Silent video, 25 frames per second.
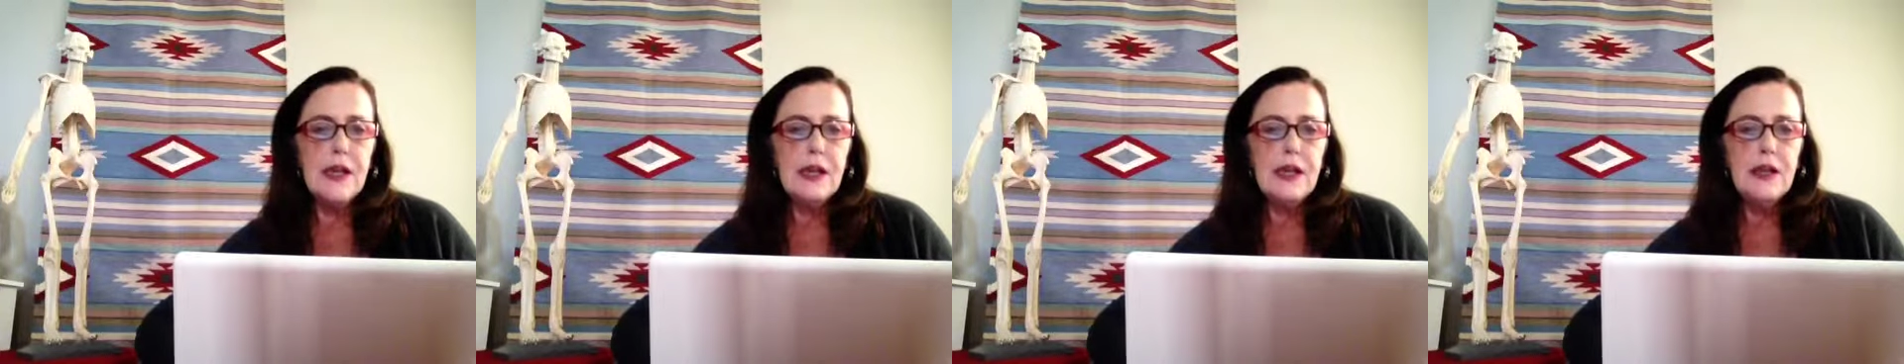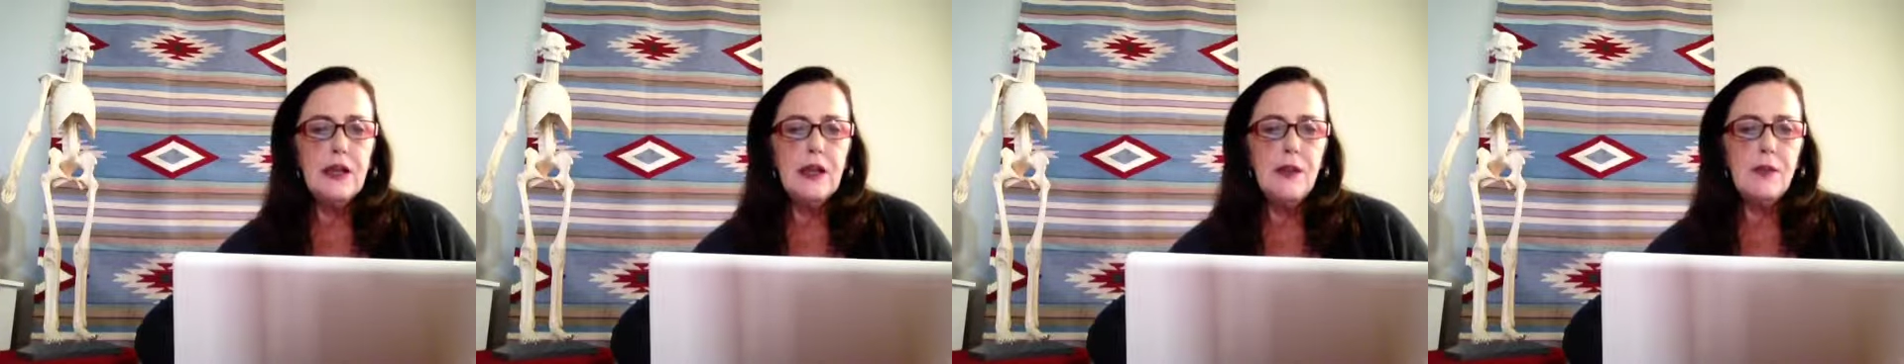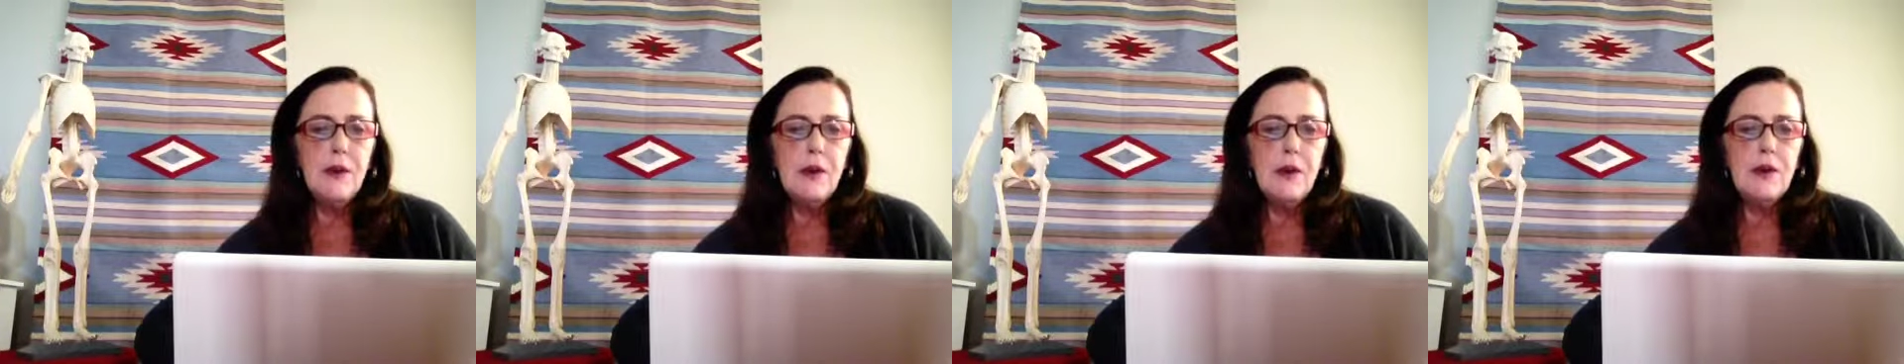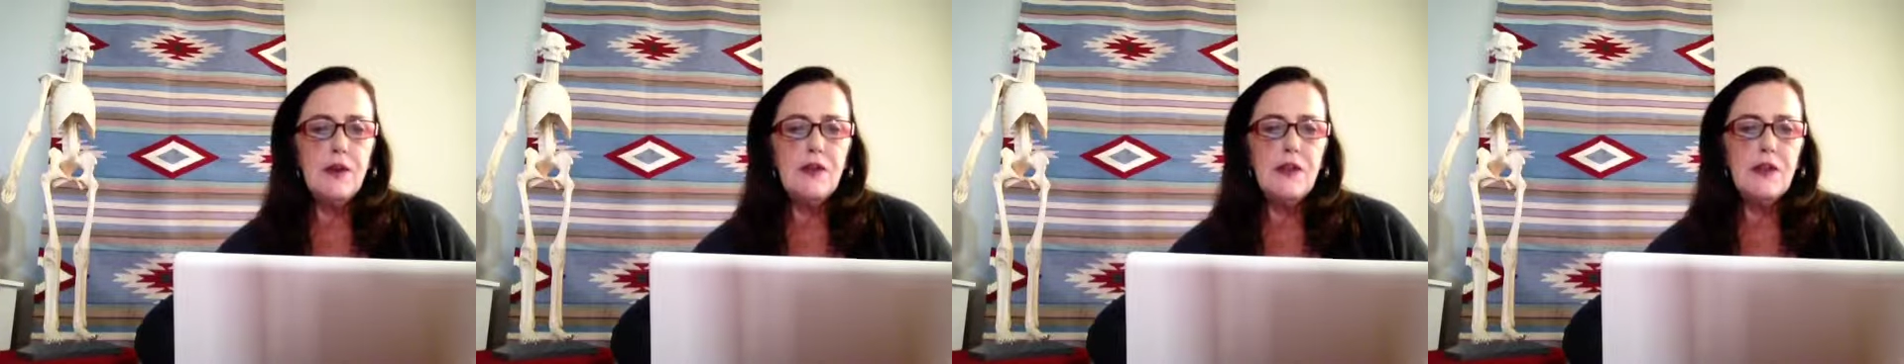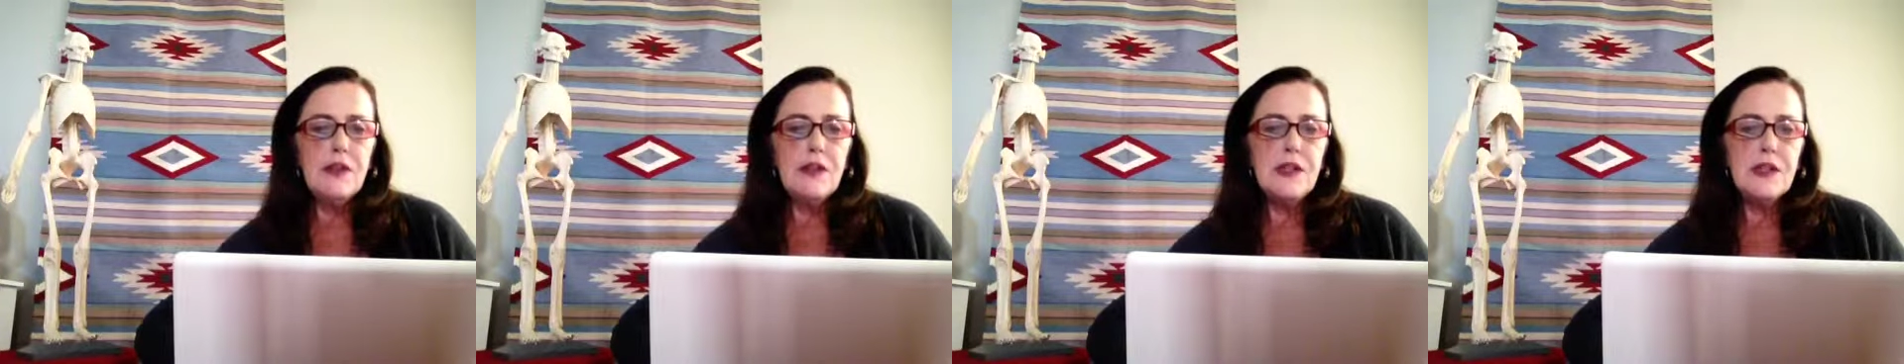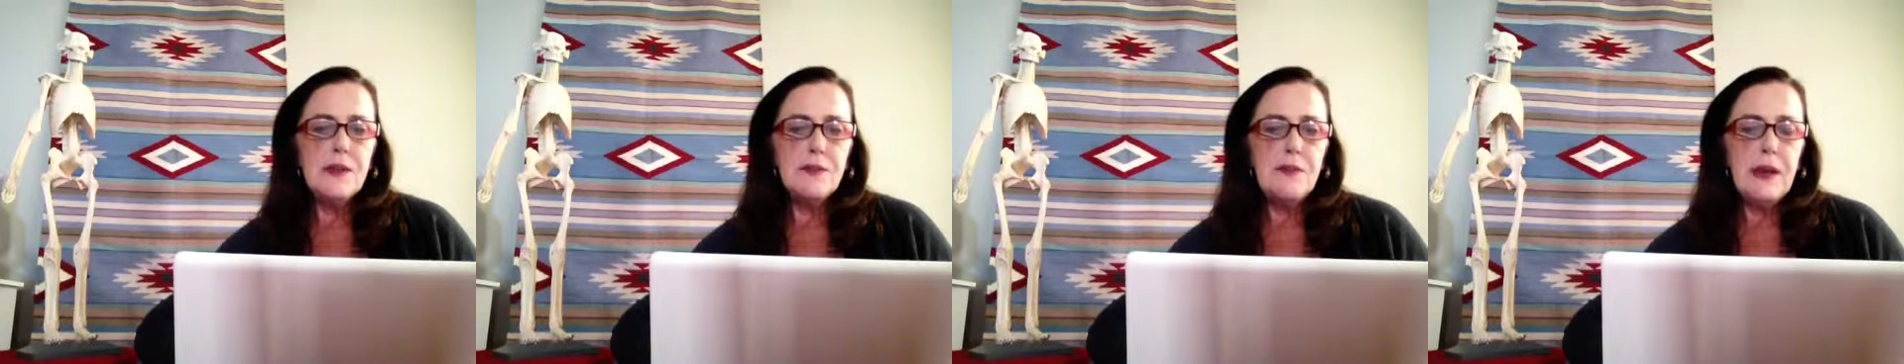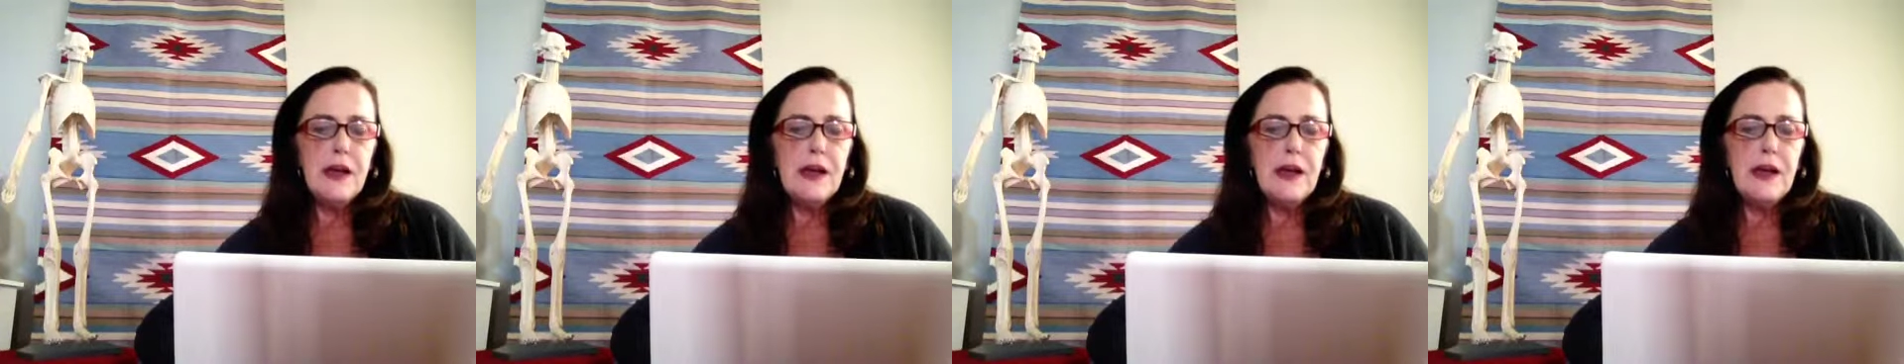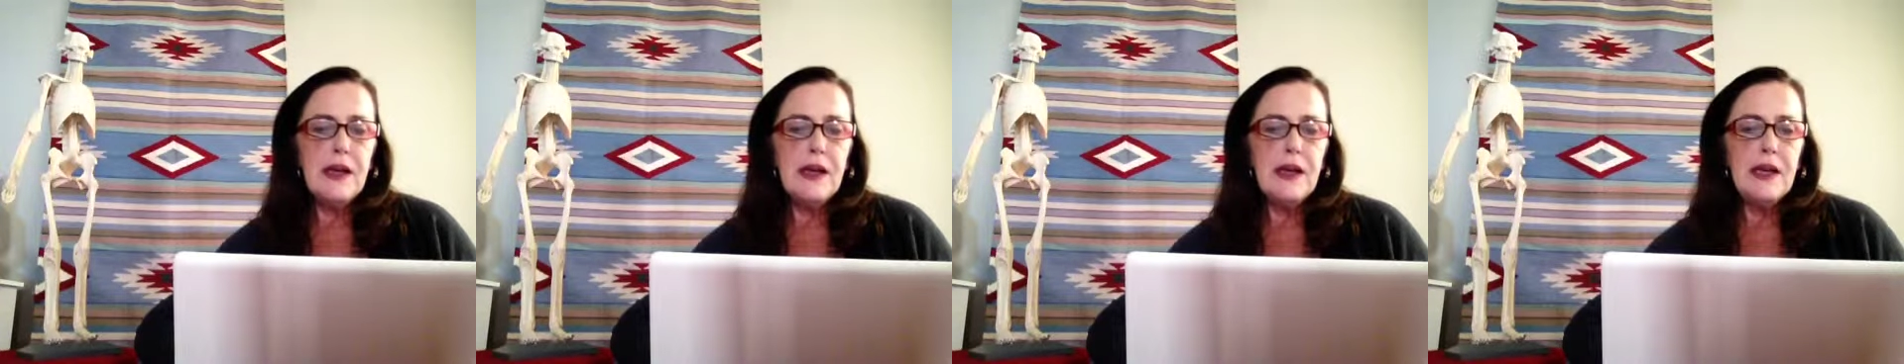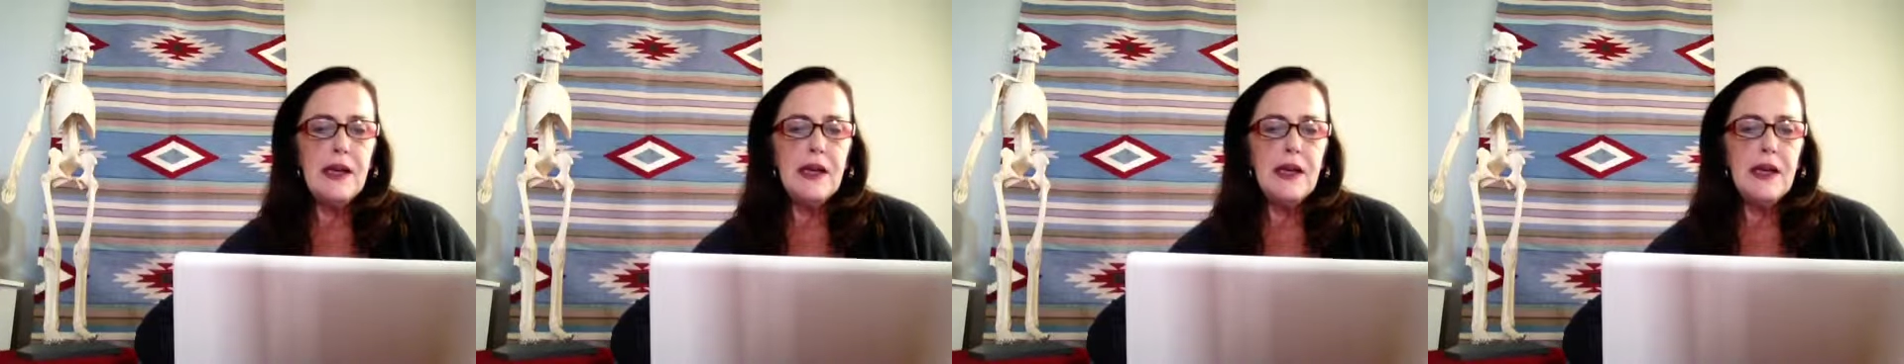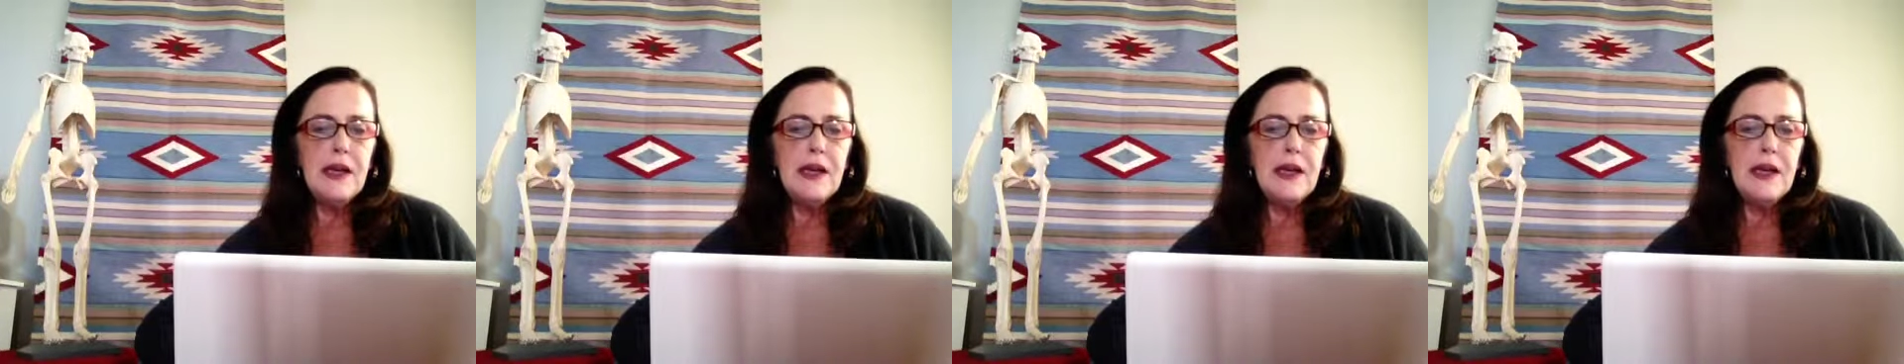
The bones of the spine,